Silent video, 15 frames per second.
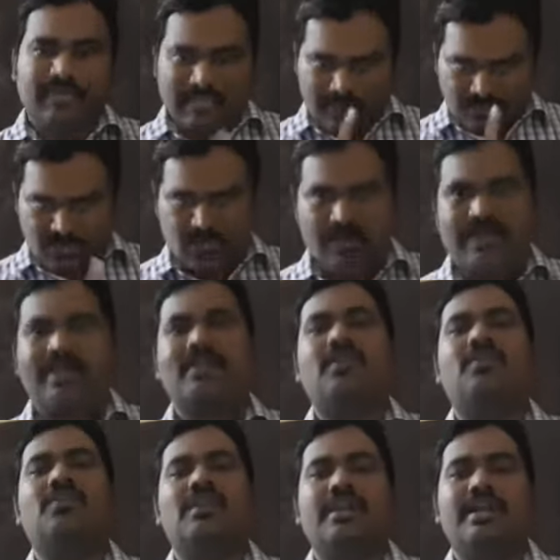sodium
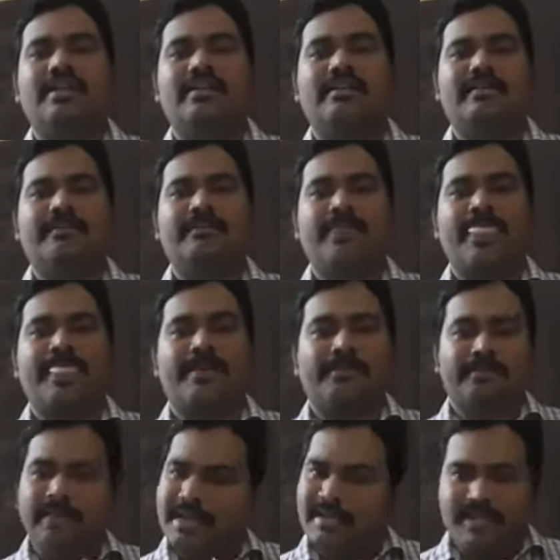chloride,
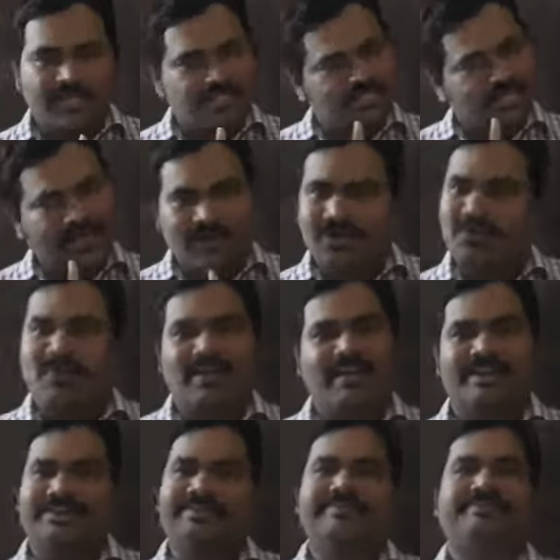magnesium chloride.